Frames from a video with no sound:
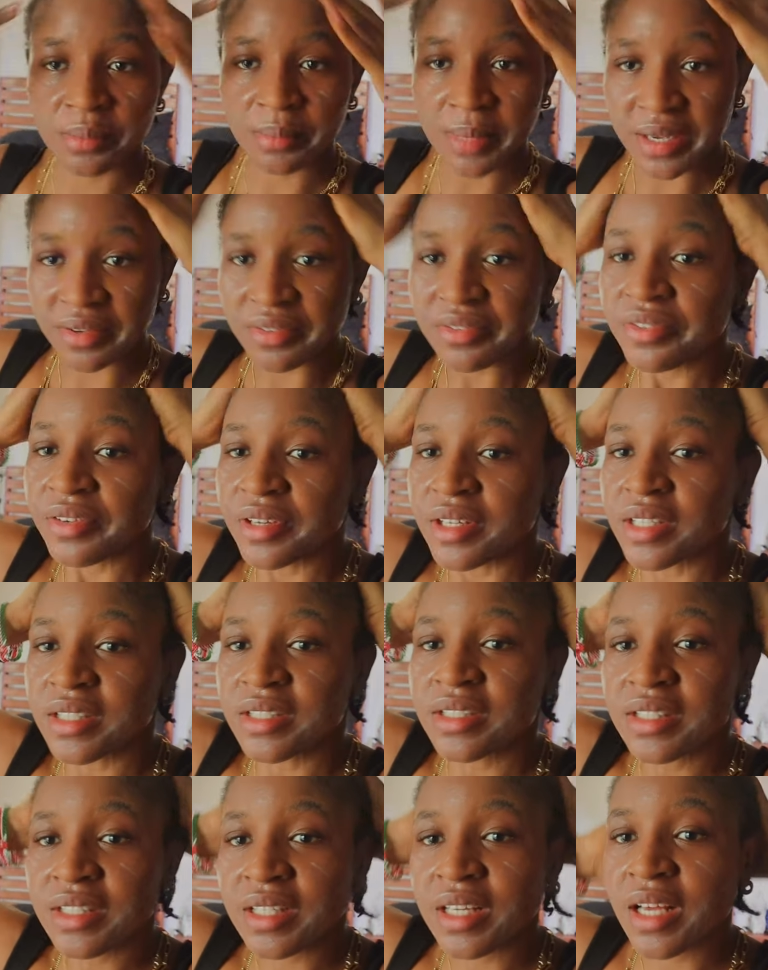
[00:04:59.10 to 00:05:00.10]
on my
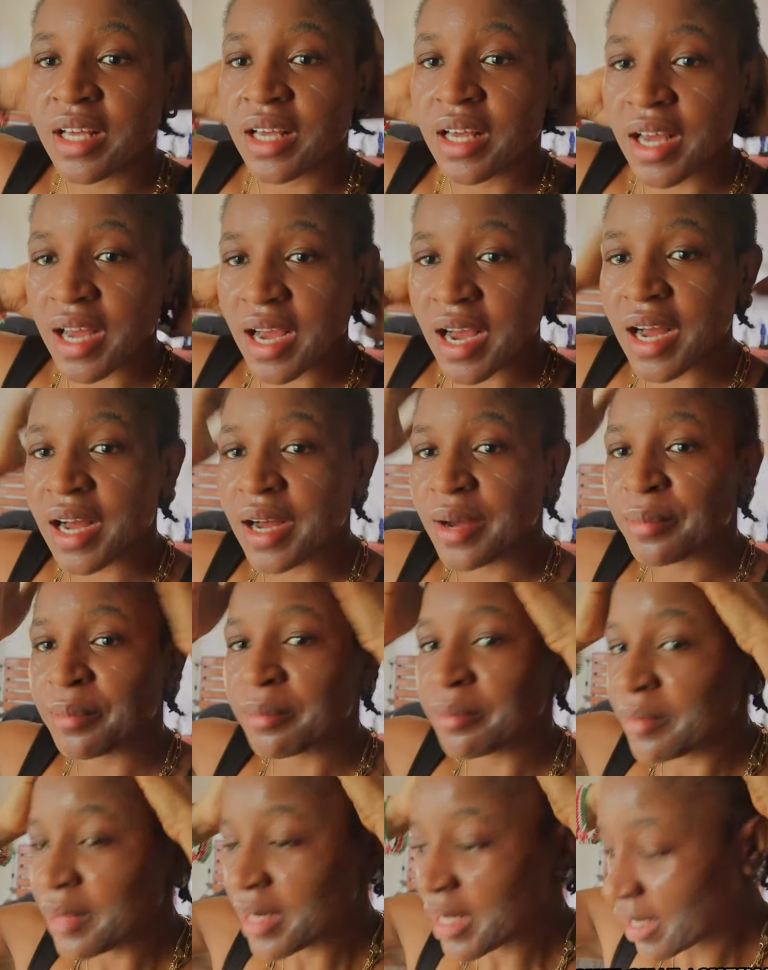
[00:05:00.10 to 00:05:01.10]
face.
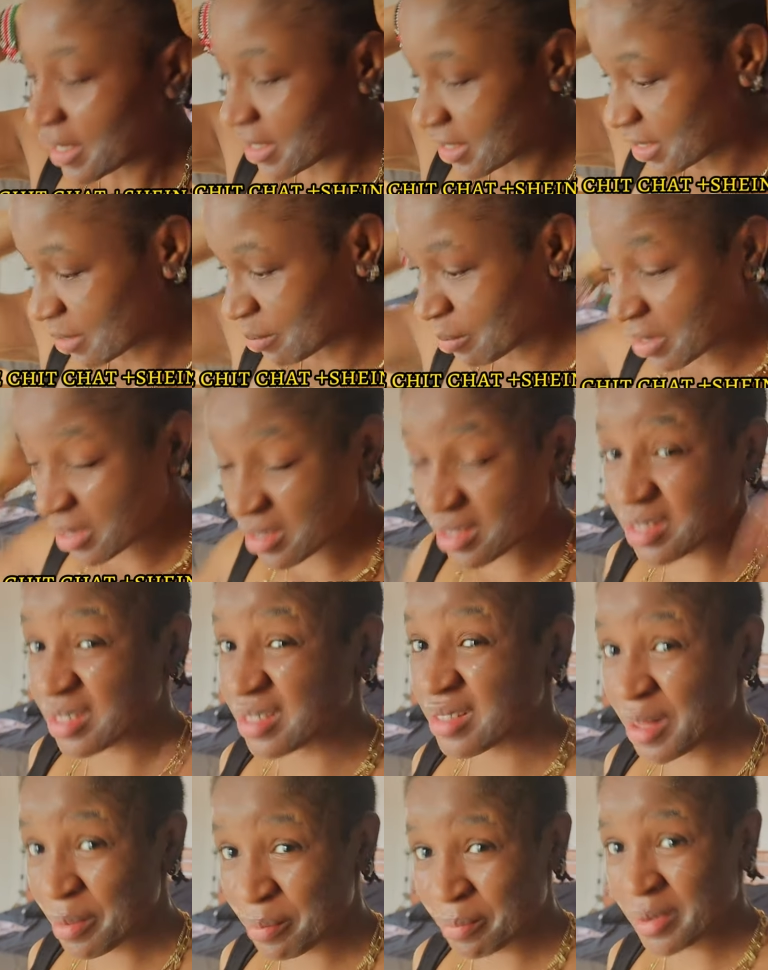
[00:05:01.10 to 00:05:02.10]
I'm like about to
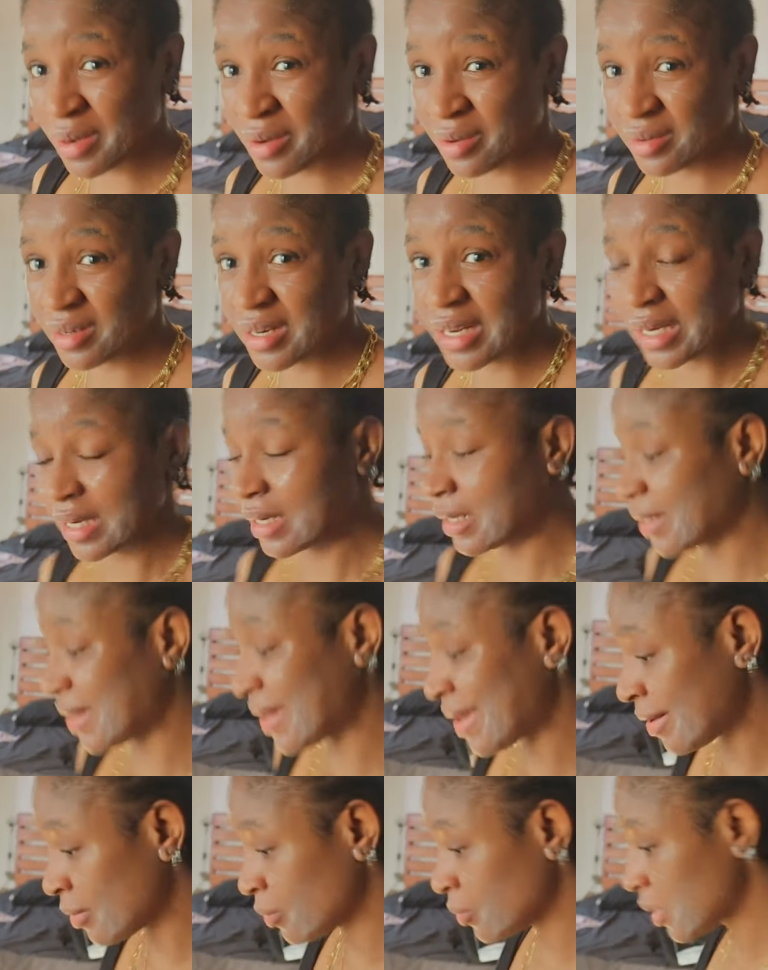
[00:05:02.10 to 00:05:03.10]
step out, like
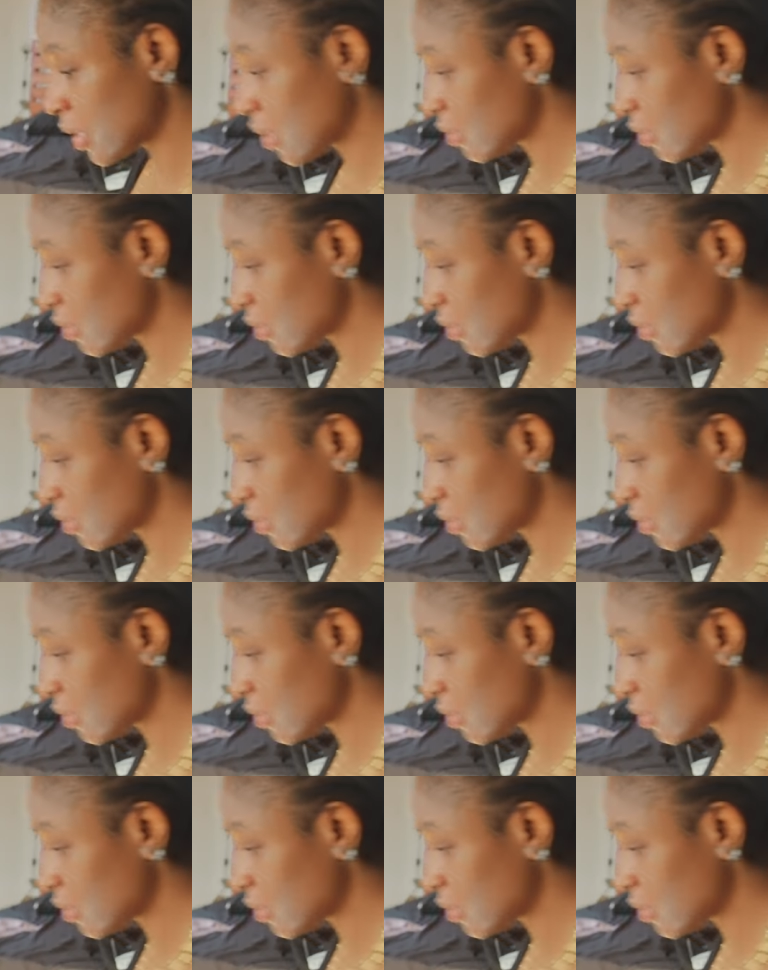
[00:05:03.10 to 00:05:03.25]
now.